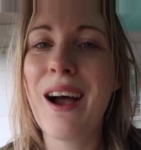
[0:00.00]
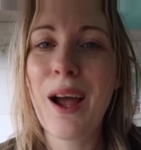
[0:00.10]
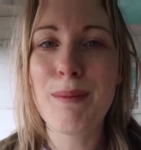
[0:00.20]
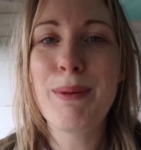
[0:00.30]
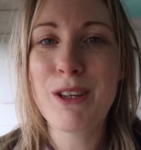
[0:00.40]

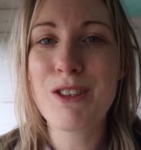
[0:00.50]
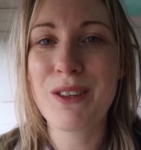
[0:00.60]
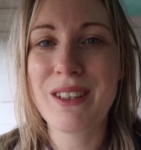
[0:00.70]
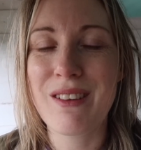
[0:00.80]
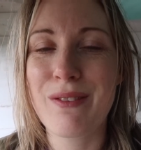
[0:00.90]
Hope you
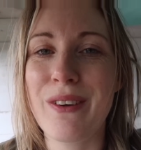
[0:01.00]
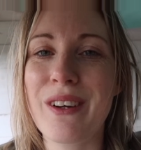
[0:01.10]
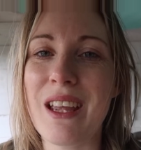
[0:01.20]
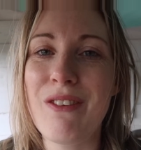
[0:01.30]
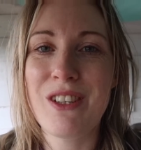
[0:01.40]
enjoyed this
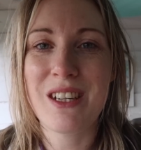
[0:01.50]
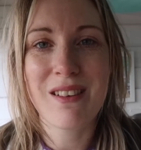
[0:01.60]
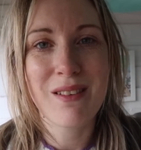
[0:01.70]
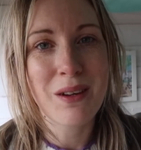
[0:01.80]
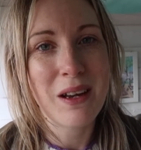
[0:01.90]
vlog. If you
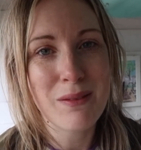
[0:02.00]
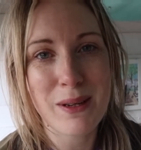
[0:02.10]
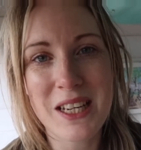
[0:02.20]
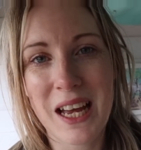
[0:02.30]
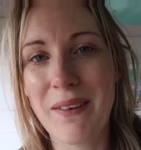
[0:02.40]
did, subscribe to
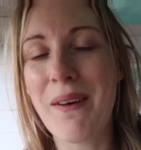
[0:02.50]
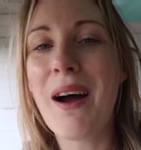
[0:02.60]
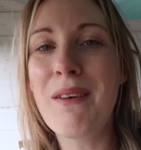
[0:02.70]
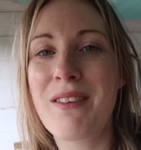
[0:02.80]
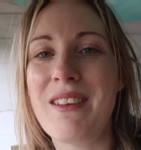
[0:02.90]
my channel.
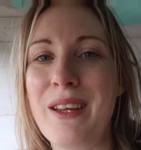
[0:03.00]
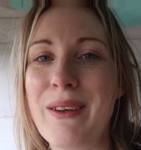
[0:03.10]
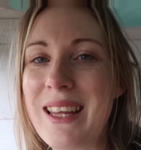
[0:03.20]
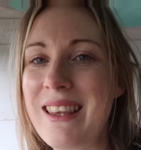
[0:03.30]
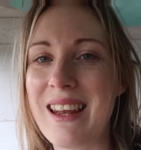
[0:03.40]
I will see
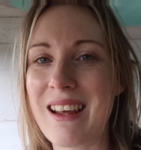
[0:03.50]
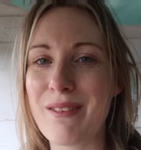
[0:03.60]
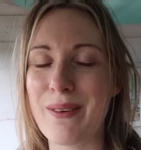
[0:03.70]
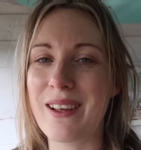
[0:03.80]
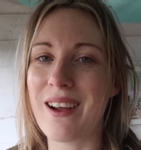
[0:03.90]
you in the
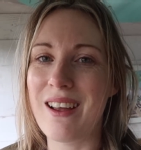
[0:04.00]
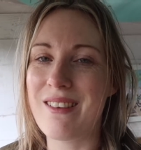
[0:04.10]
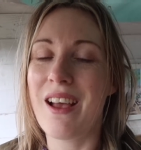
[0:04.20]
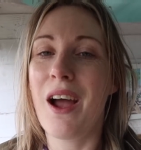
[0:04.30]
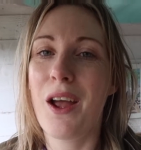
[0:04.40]
next one,
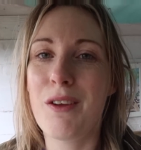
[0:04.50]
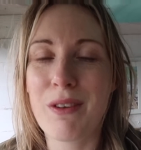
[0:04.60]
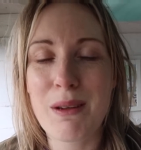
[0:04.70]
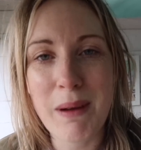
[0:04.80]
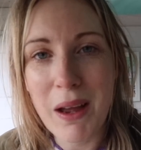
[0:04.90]
guys.
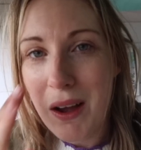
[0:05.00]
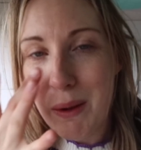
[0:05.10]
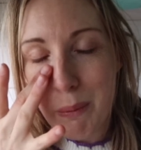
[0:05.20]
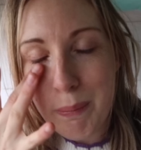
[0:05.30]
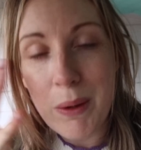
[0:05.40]
Hopefully my
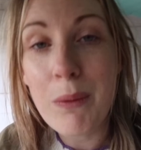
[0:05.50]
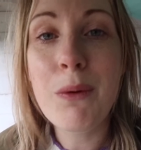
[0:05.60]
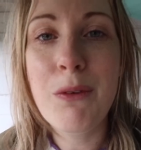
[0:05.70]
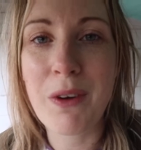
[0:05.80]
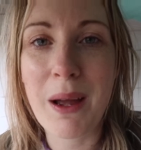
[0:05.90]
eye will be
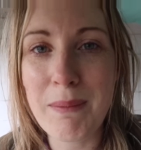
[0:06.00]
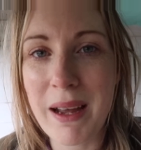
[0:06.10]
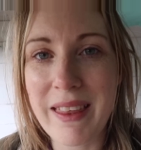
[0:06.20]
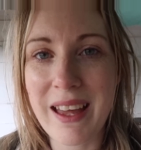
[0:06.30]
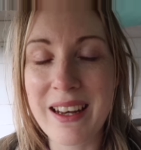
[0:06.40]
all fine
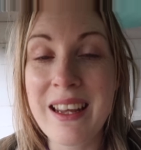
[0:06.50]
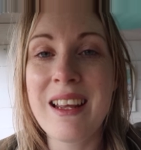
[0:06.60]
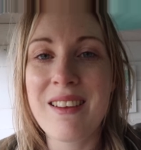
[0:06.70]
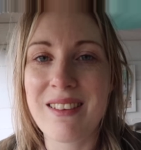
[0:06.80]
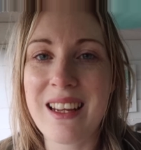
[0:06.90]
by then.
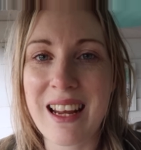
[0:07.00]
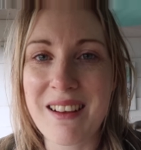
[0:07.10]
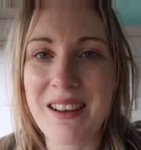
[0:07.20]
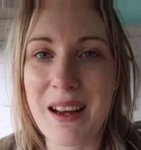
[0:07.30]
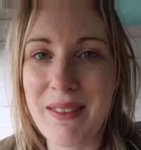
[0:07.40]
See you
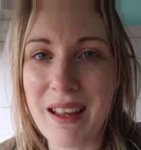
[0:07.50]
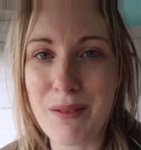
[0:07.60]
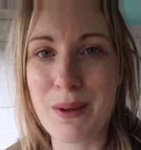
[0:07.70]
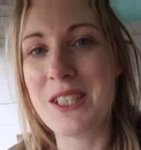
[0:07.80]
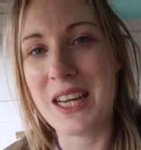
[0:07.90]
next time.
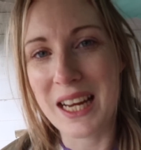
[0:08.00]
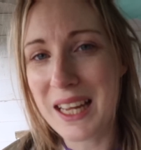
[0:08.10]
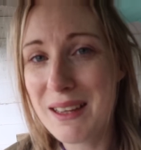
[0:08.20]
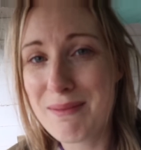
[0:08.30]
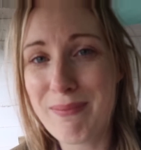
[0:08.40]
Thanks for
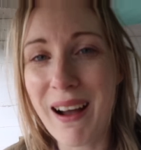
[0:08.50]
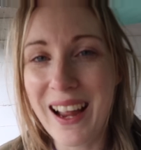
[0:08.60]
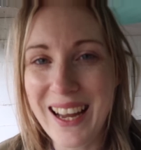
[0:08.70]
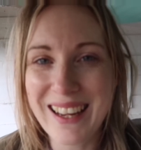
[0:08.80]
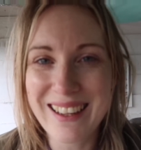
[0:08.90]
watching.
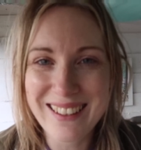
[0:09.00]
Bye.